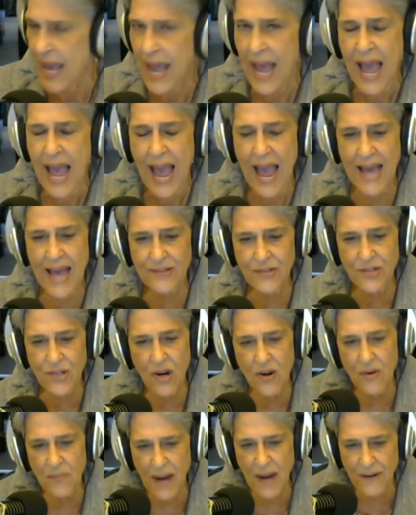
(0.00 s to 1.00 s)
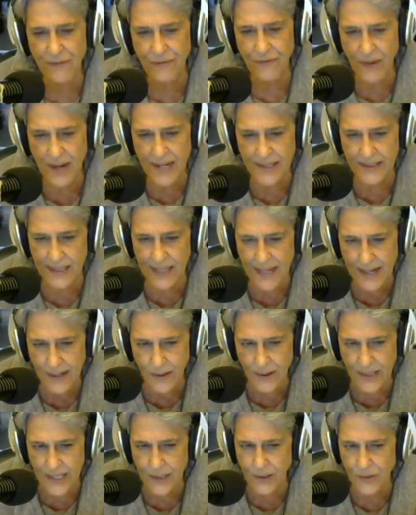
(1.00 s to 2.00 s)
And so my friend
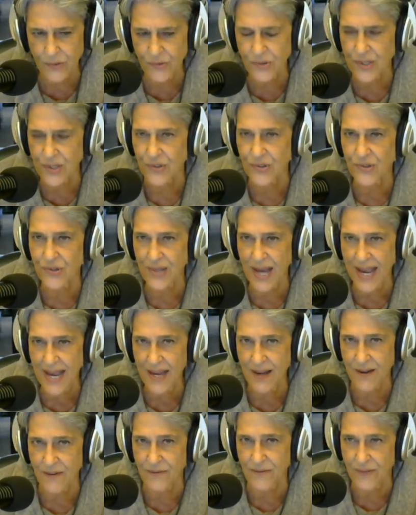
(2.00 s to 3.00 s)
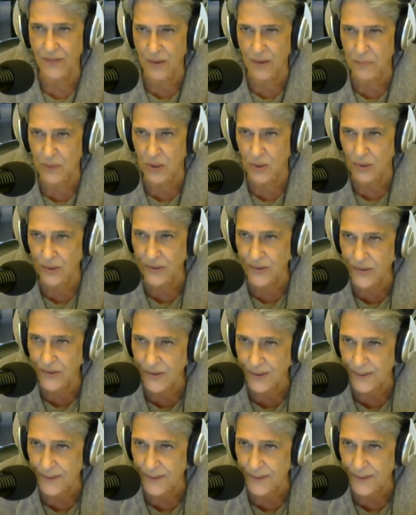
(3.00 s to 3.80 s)
Larry used to save the molts.